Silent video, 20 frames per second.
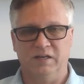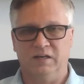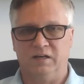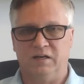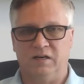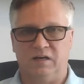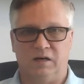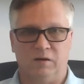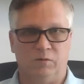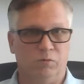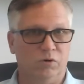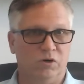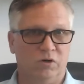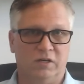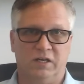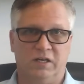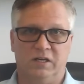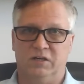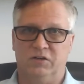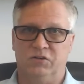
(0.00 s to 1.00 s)
Uh, we'll
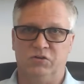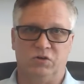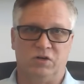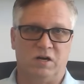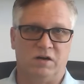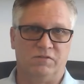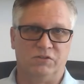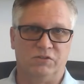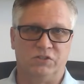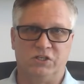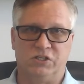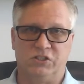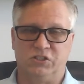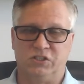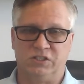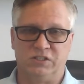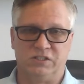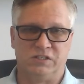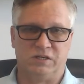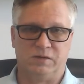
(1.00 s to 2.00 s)
get into a conversation
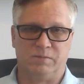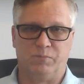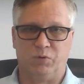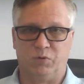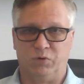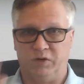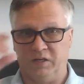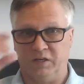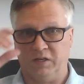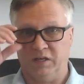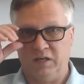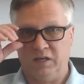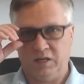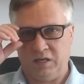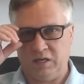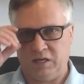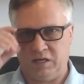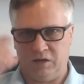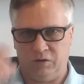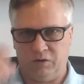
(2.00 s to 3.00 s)
at some point,
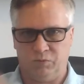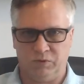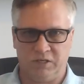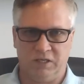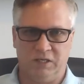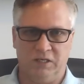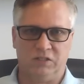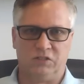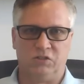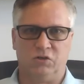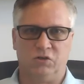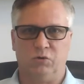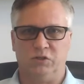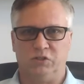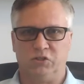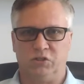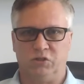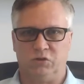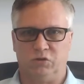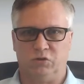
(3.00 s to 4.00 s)
and we can get to know each
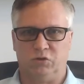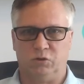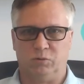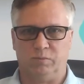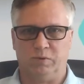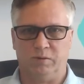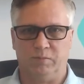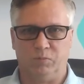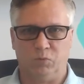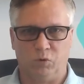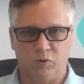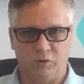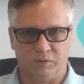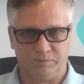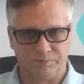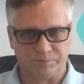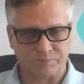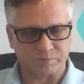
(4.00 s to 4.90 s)
other a little bit more.